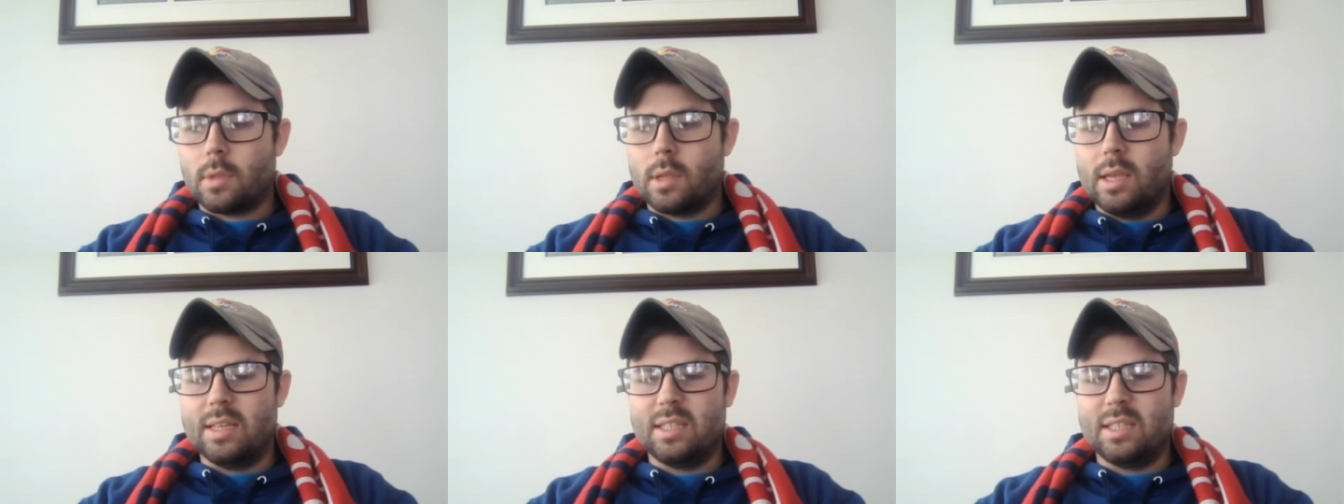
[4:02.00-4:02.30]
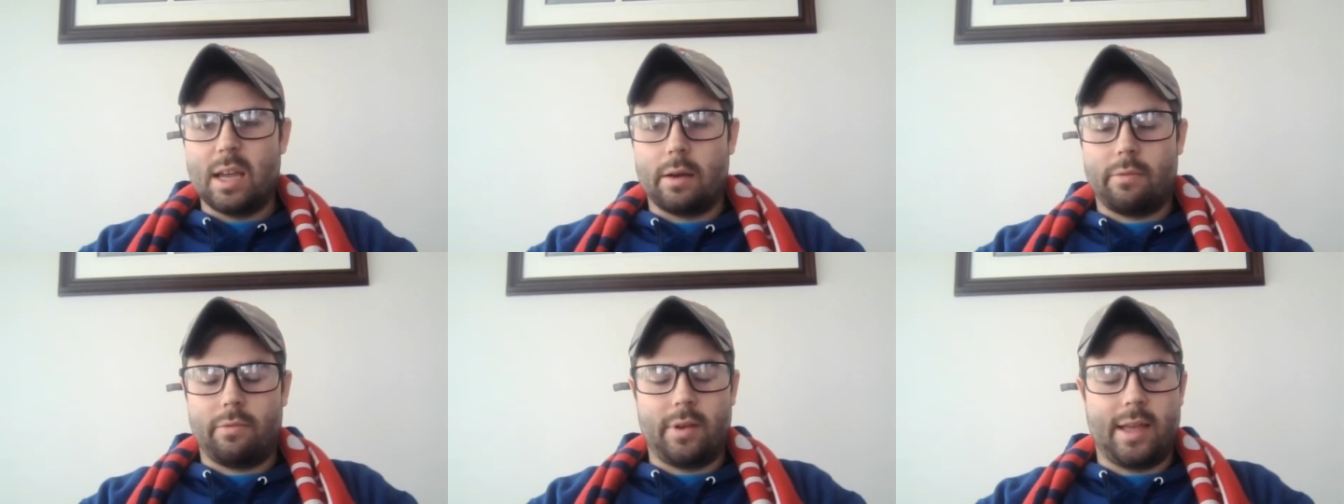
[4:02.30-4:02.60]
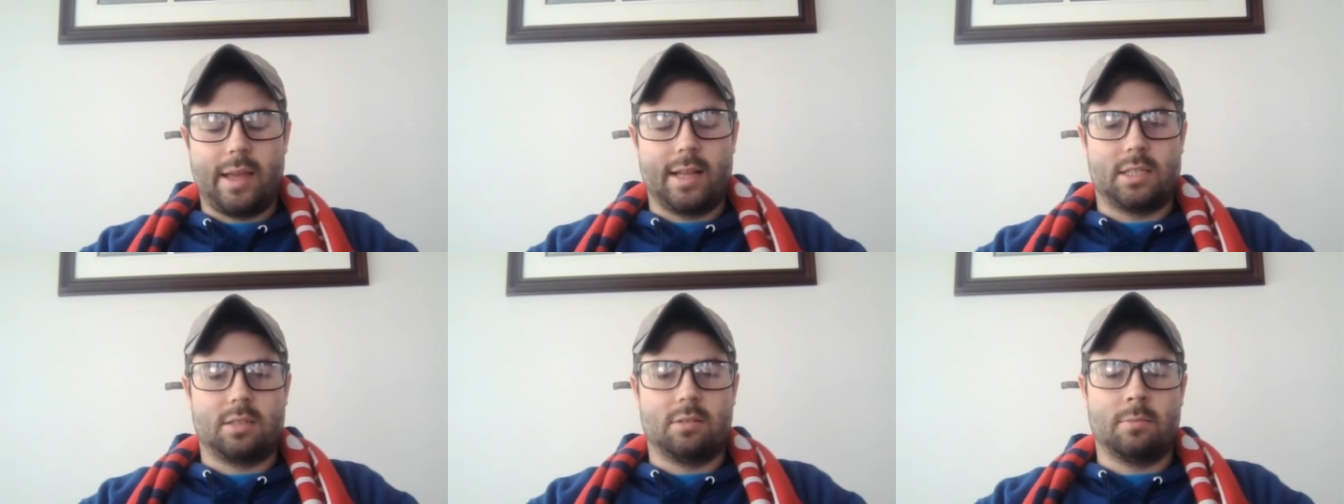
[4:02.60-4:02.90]
He's definitely
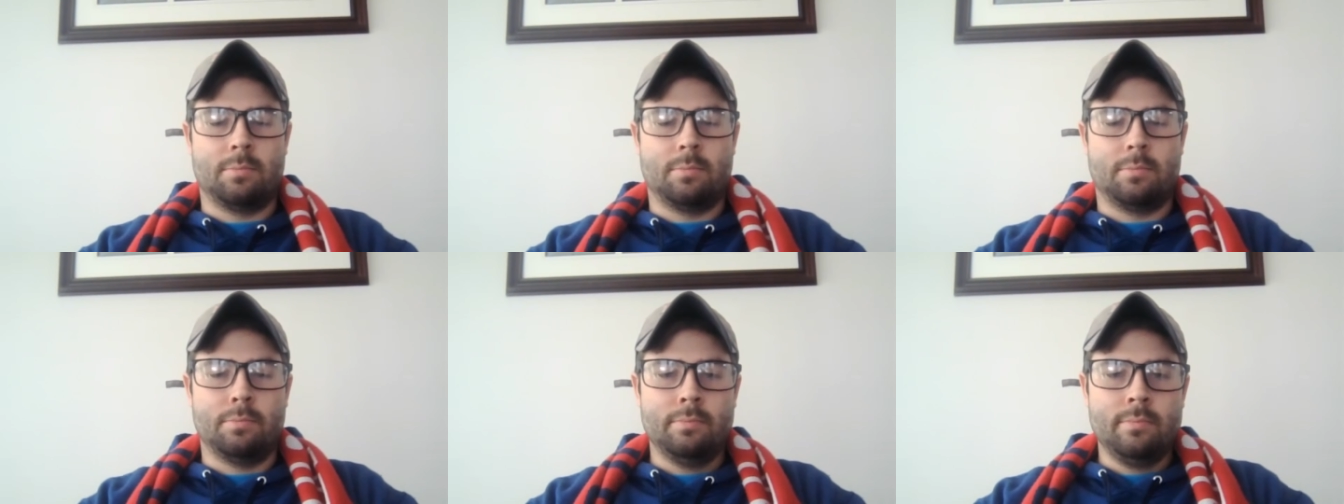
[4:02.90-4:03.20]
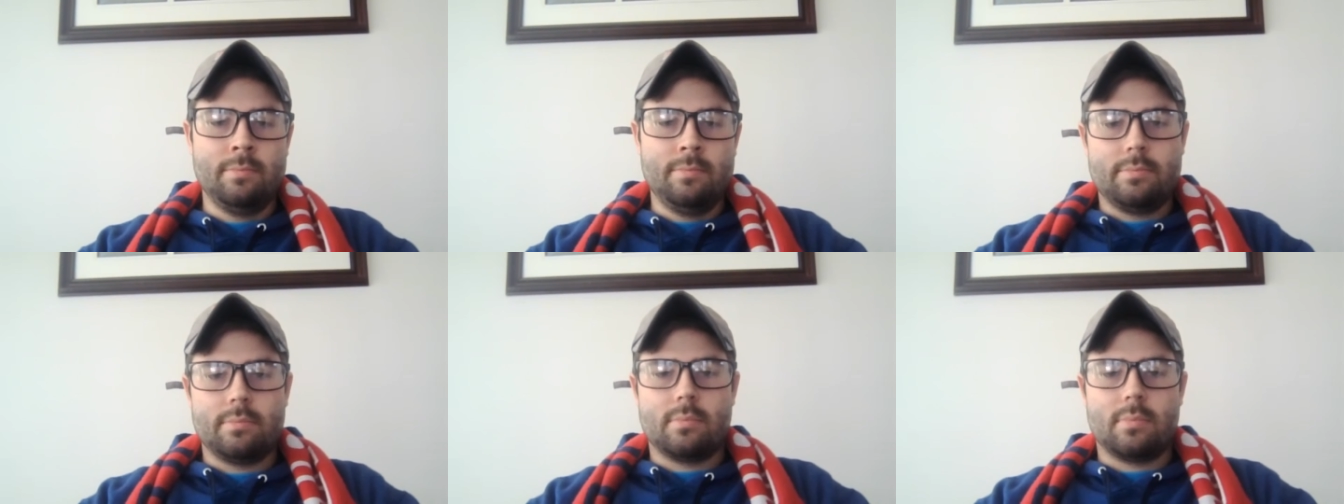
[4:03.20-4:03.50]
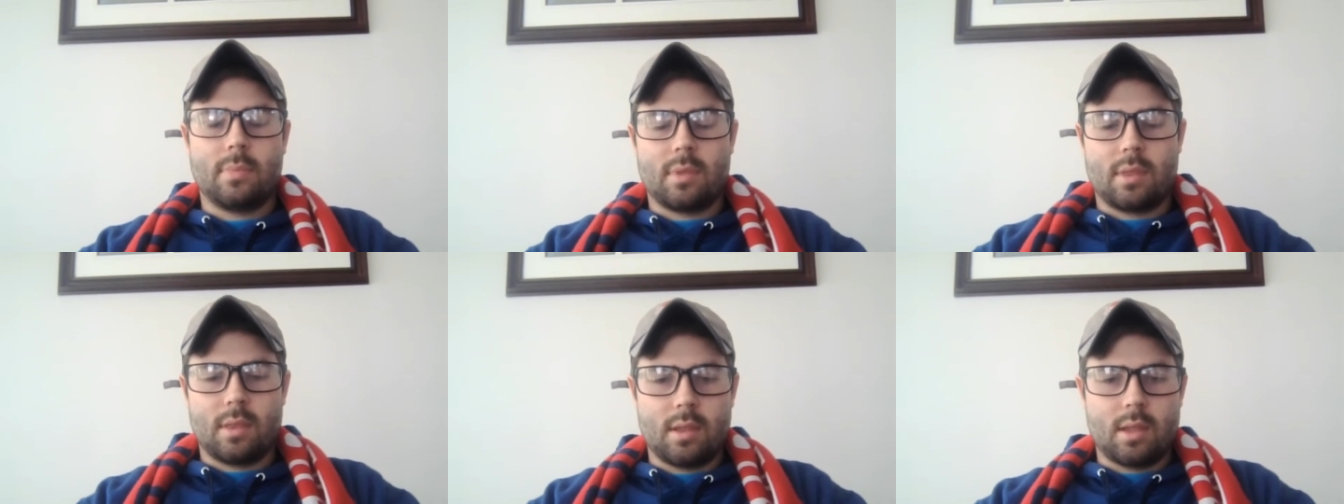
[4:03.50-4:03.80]
got some
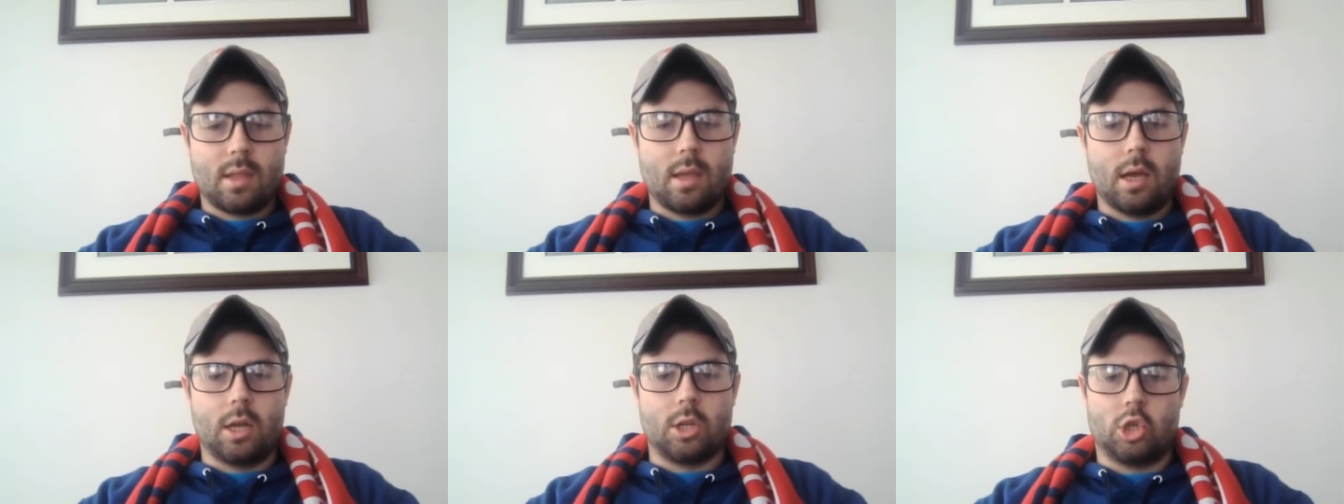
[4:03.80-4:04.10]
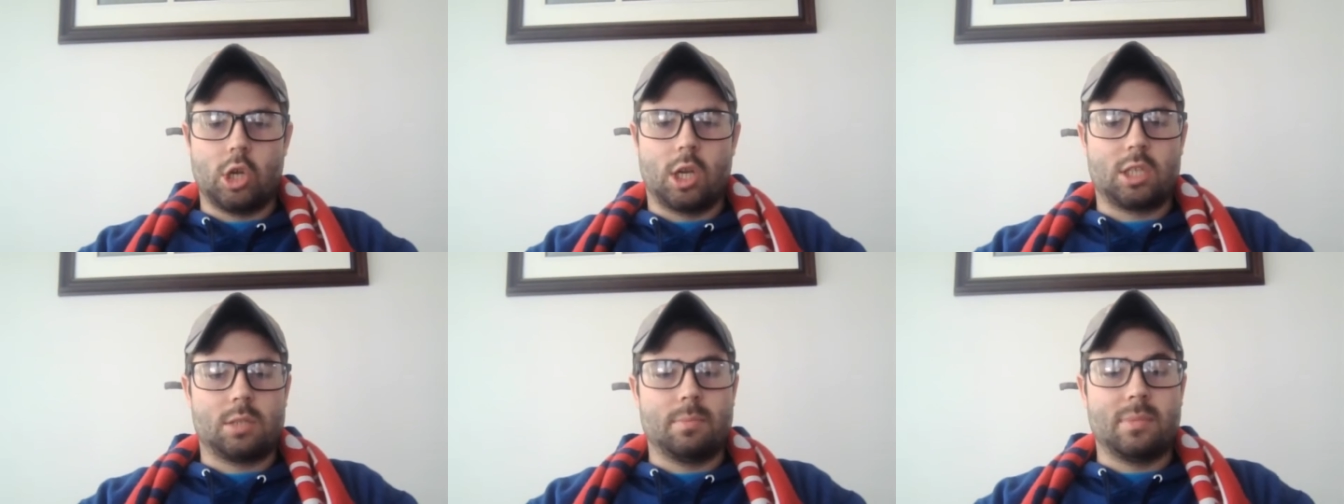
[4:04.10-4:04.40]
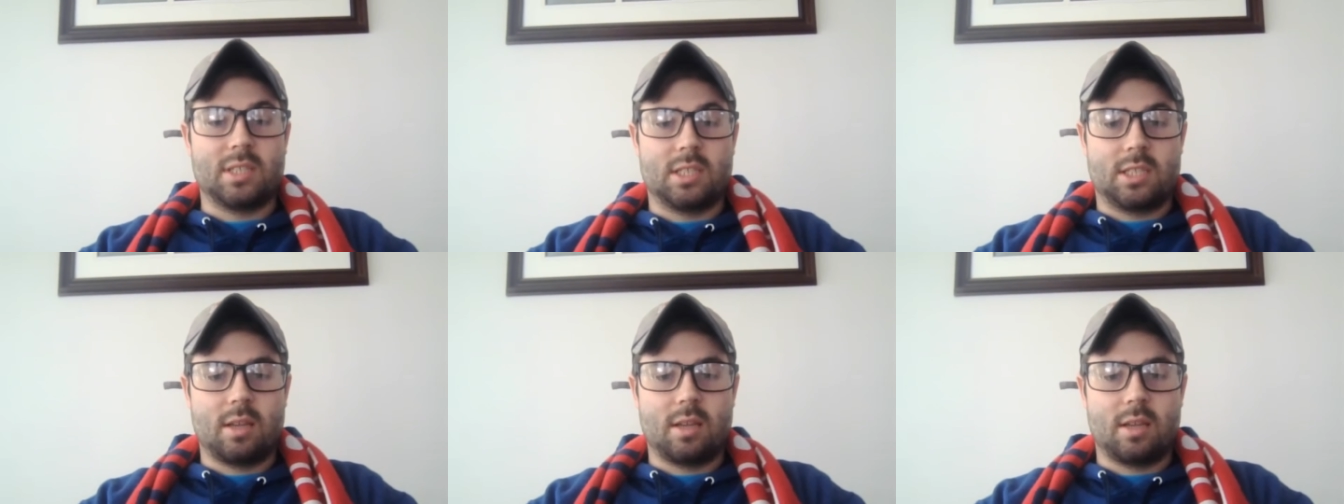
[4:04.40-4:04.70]
adjustments